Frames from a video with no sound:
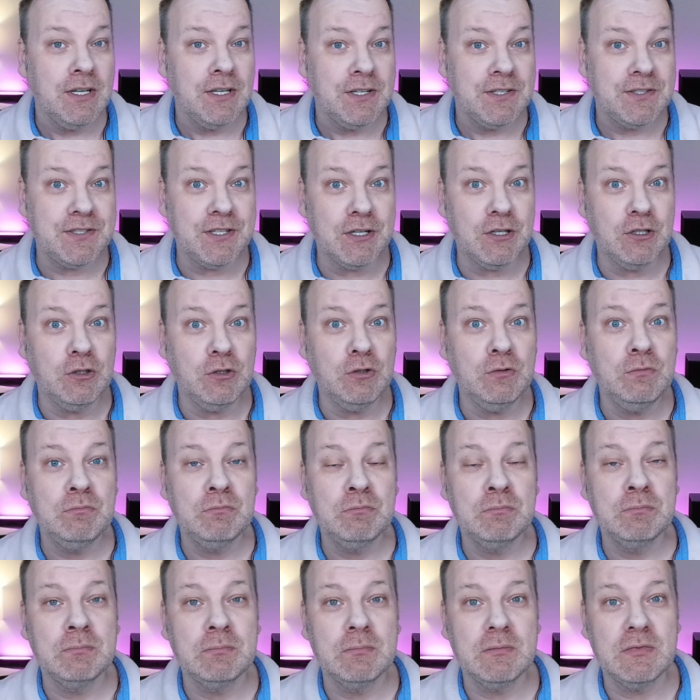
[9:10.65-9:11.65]
So
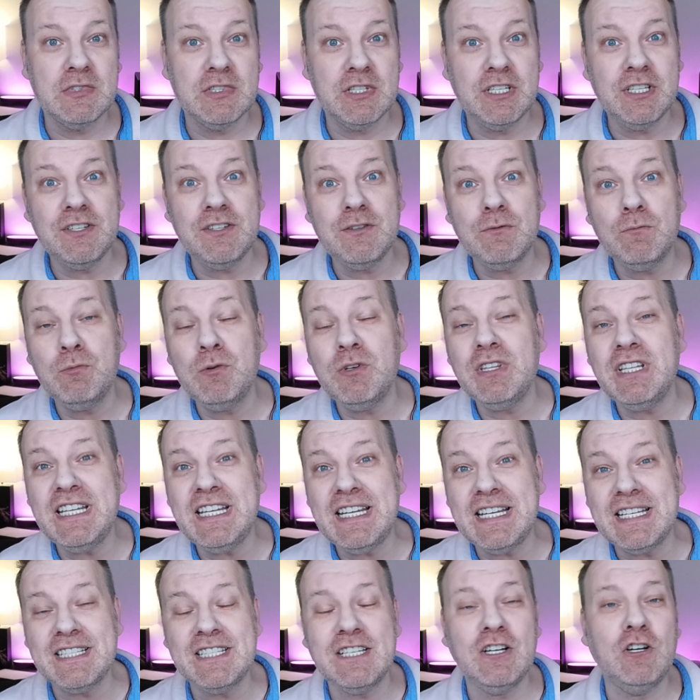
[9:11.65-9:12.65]
there really
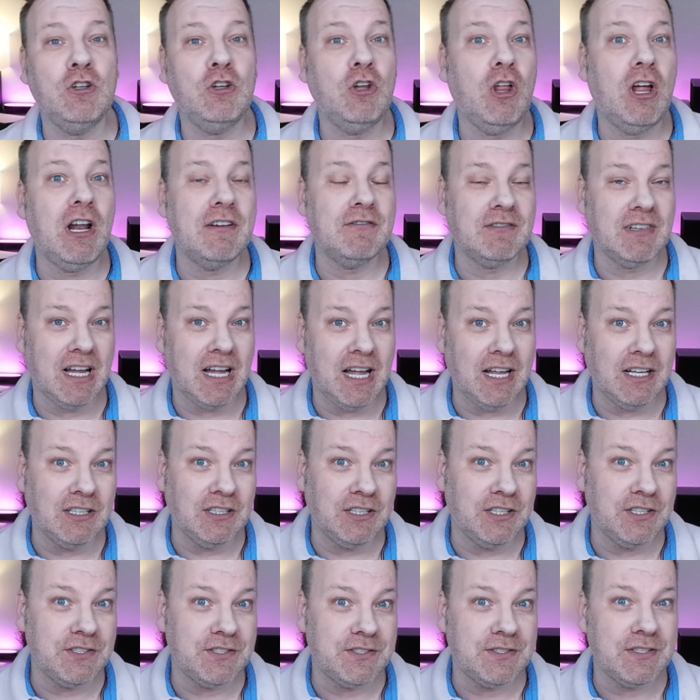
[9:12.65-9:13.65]
isn't a lot of
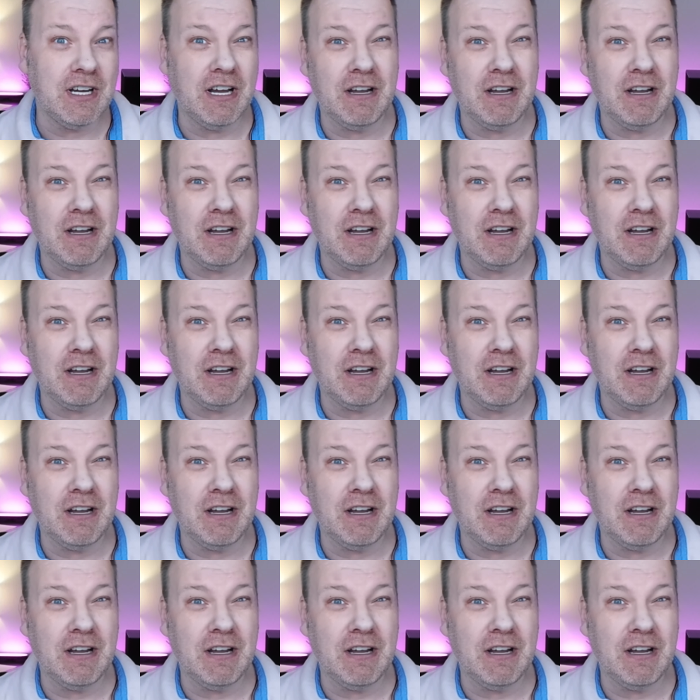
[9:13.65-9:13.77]
colors.